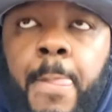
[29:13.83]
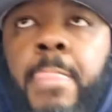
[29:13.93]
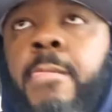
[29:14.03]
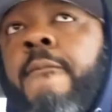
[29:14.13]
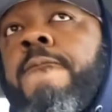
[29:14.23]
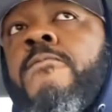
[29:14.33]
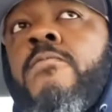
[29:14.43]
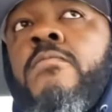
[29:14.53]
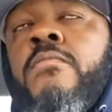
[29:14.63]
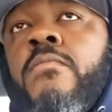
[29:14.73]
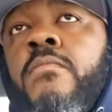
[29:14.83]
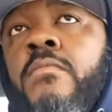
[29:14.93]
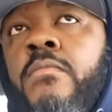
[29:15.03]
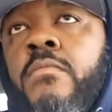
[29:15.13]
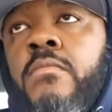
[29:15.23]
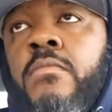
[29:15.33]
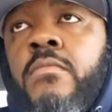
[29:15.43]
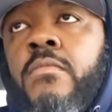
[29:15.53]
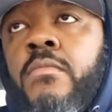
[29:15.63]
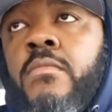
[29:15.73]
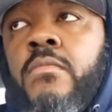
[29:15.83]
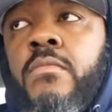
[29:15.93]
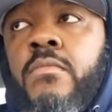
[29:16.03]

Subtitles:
Nobody speaks.